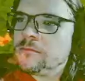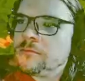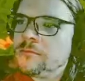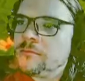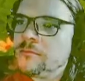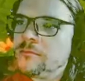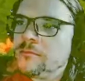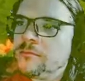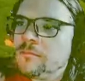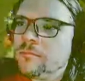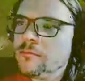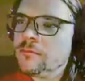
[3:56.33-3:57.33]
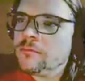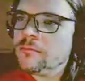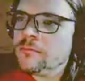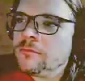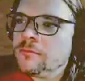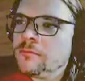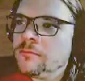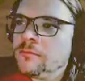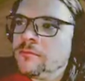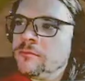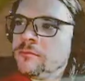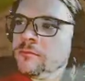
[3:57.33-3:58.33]

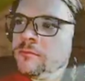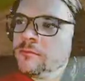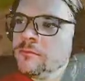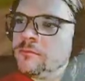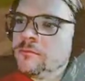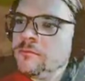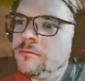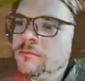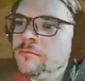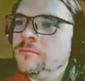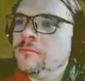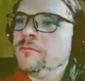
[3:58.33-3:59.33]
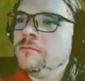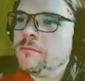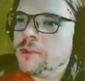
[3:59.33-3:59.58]
Nothing is said.